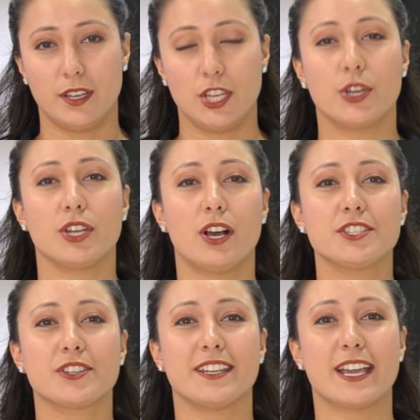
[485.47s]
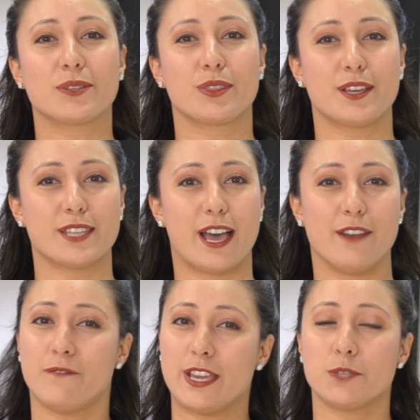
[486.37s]
You can also connect with us
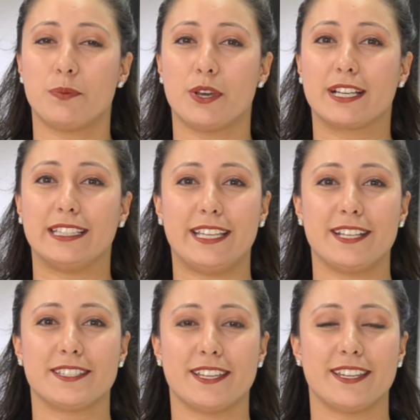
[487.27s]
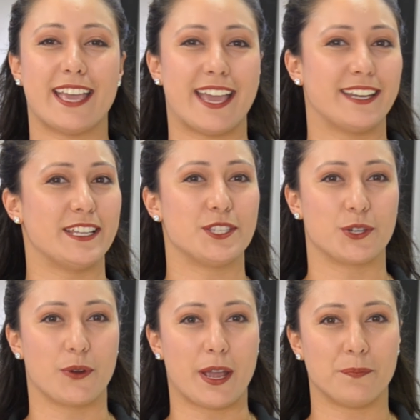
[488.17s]
on Facebook, LinkedIn, and
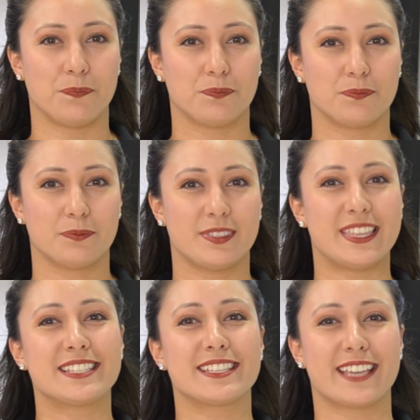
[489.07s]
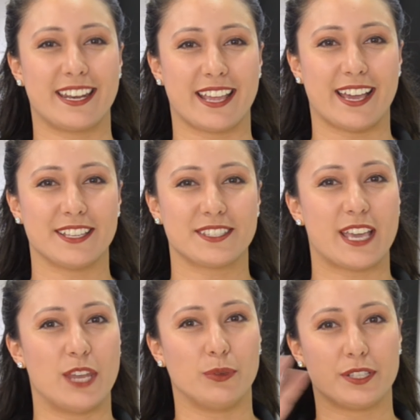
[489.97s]
Instagram. Thanks again, guys,
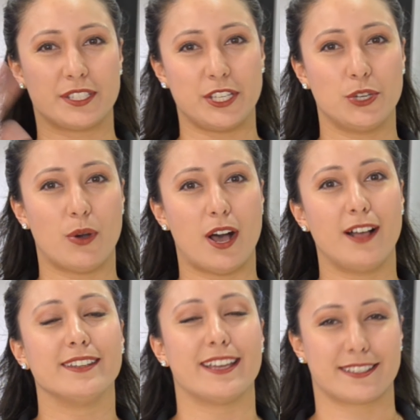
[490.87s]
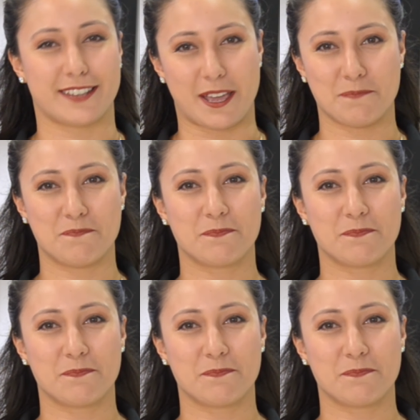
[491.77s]
and we'll see you all next time.